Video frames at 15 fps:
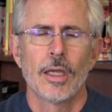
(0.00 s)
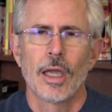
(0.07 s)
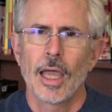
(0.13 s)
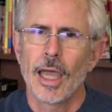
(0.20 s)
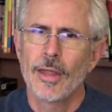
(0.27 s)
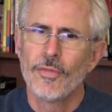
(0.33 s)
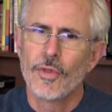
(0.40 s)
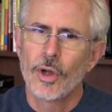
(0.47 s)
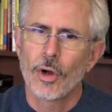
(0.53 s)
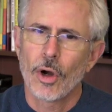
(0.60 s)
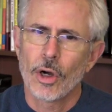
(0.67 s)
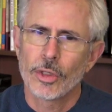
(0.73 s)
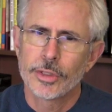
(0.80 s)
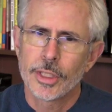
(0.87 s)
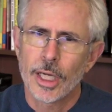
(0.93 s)
And there
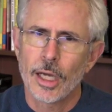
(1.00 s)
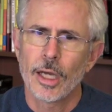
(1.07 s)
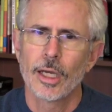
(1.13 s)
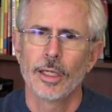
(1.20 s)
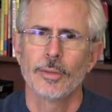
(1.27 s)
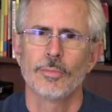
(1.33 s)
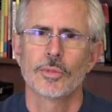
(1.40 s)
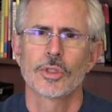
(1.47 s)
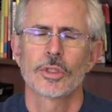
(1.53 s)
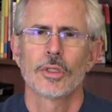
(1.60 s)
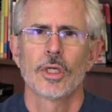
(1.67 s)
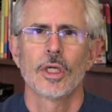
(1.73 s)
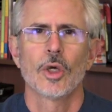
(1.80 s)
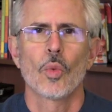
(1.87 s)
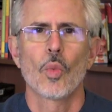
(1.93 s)
are times
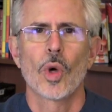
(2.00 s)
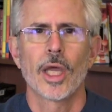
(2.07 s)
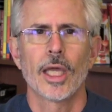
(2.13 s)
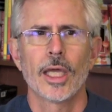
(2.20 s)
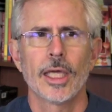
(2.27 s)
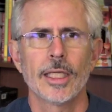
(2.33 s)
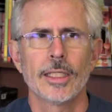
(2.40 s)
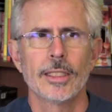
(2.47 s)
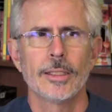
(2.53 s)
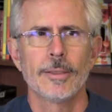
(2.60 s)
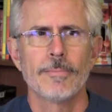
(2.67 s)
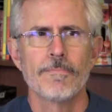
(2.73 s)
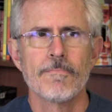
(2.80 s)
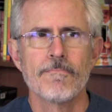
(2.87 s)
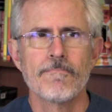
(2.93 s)
when
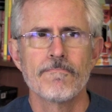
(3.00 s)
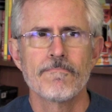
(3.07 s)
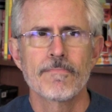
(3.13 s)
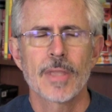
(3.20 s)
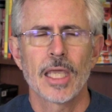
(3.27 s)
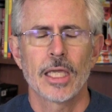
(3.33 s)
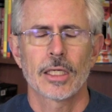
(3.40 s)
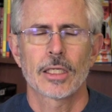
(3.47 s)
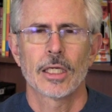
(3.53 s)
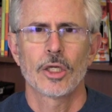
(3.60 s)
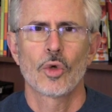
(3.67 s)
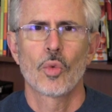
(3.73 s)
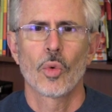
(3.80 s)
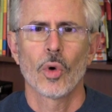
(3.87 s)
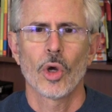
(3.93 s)
it can
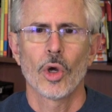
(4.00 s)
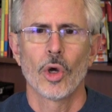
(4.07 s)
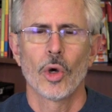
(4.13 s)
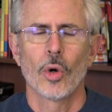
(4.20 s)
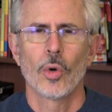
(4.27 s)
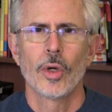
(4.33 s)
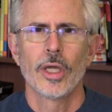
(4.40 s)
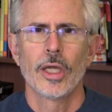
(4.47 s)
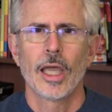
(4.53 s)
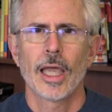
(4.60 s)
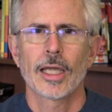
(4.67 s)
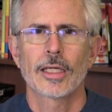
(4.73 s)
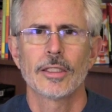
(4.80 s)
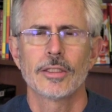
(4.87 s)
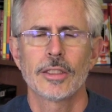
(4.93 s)
grow
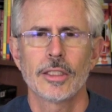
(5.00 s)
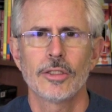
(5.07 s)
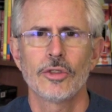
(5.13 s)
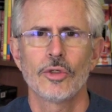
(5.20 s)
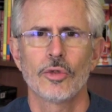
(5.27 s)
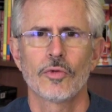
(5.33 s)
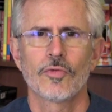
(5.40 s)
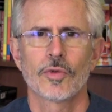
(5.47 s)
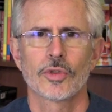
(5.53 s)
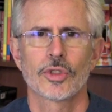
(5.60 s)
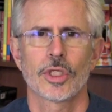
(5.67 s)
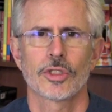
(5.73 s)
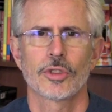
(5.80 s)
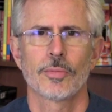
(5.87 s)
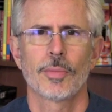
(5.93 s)
and continue for
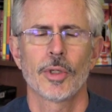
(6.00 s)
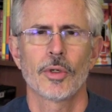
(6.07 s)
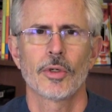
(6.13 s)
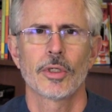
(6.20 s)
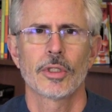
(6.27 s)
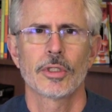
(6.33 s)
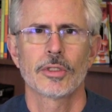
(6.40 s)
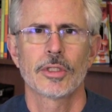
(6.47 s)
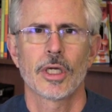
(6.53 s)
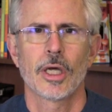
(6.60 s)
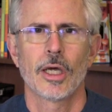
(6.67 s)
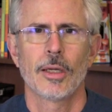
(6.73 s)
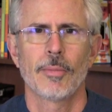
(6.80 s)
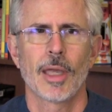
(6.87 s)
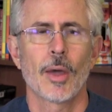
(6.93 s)
such a period of
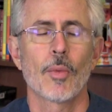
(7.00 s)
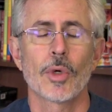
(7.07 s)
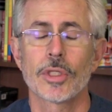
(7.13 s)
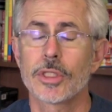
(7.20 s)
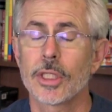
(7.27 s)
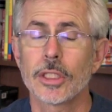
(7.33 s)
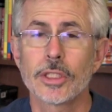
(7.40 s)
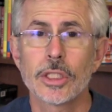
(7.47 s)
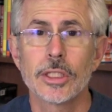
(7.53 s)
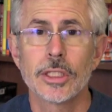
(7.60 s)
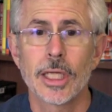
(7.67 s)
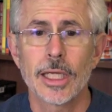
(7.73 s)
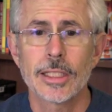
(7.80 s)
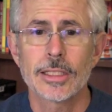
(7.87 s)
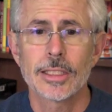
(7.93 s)
time and with such
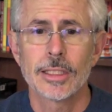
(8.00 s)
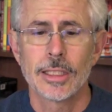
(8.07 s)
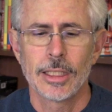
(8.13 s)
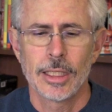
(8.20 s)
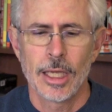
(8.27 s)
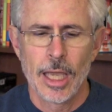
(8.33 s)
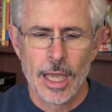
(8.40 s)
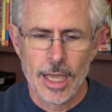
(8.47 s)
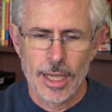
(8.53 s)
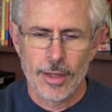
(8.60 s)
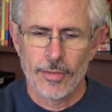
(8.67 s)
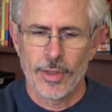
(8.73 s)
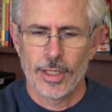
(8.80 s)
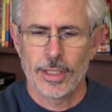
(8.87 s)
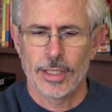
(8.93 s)
intensity
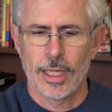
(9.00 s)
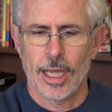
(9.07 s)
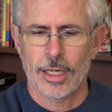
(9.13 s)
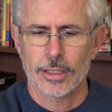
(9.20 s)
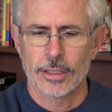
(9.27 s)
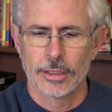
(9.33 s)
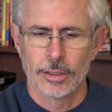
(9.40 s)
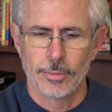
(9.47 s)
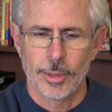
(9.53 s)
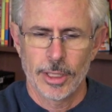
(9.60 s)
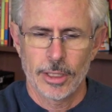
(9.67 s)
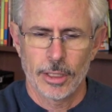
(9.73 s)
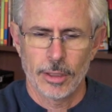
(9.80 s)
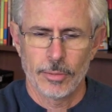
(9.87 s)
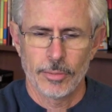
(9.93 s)
that it actually
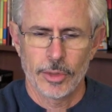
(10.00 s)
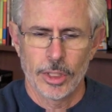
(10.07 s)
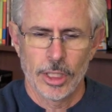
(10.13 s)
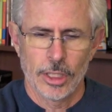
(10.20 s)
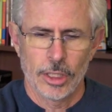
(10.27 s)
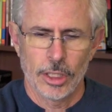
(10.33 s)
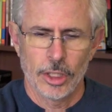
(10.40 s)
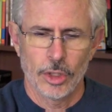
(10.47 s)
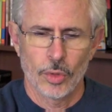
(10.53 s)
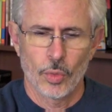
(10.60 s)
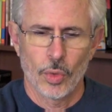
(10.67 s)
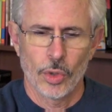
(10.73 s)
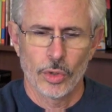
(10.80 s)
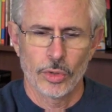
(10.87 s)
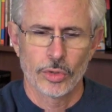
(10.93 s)
becomes, in the
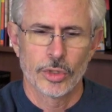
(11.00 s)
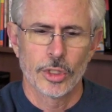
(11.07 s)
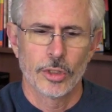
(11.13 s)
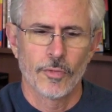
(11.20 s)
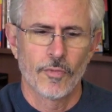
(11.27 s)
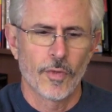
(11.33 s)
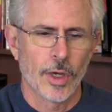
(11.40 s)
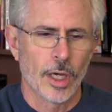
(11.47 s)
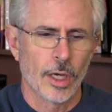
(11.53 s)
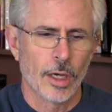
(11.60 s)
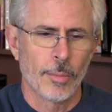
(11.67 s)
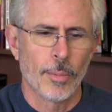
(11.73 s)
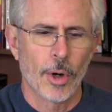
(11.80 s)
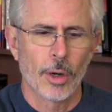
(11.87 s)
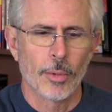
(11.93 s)
words of
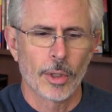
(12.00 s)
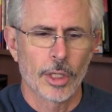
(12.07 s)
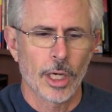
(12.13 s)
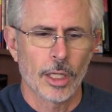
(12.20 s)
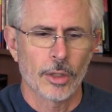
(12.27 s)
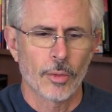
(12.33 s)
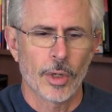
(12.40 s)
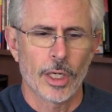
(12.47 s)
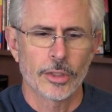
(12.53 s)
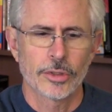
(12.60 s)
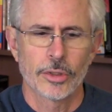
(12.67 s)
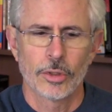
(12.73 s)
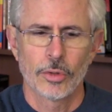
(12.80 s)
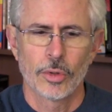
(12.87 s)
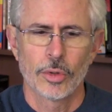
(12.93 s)
Barbara
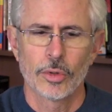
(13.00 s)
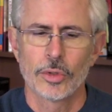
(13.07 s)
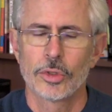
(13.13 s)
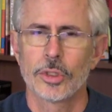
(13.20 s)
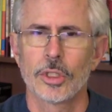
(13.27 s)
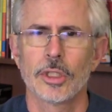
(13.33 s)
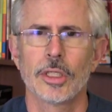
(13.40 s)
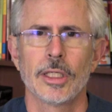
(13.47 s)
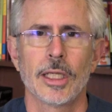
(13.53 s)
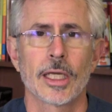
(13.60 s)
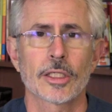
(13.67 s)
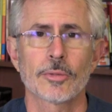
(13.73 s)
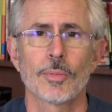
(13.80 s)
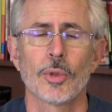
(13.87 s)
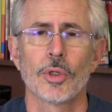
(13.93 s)
Coloroso, who's an
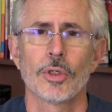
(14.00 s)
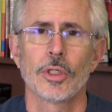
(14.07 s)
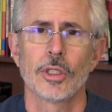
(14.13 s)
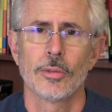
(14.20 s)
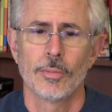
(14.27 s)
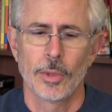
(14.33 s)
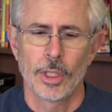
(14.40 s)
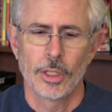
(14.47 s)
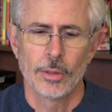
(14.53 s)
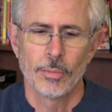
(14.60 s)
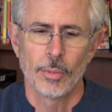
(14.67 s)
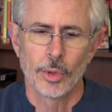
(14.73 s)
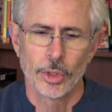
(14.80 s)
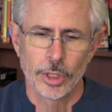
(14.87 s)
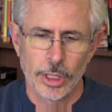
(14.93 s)
expert in
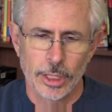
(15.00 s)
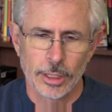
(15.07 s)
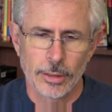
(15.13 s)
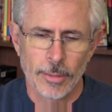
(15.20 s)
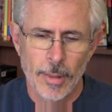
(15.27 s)
bullying,